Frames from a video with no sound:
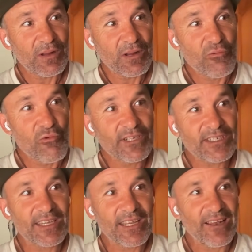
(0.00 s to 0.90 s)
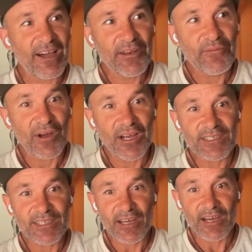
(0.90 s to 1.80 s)
risky line
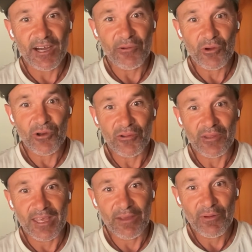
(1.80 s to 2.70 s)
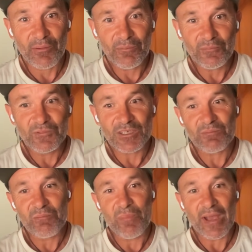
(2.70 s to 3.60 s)
advice that I wanted to give him
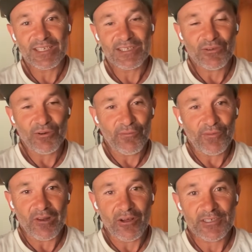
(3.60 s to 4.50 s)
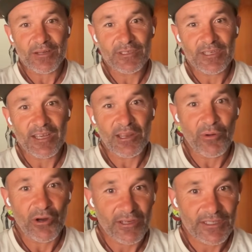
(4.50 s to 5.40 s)
just based off the last time he was here, he
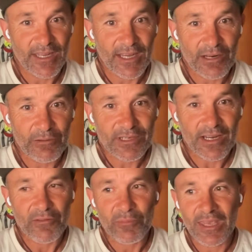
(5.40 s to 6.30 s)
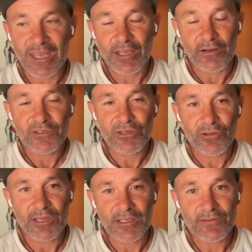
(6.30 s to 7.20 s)
broke his neck. And it was kind of the beginning of 2
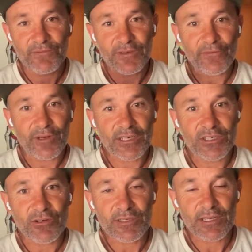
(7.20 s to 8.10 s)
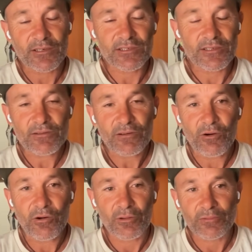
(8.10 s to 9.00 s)
years of different injuries that just
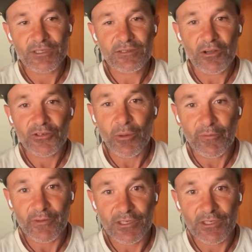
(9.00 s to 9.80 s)
all just on top of each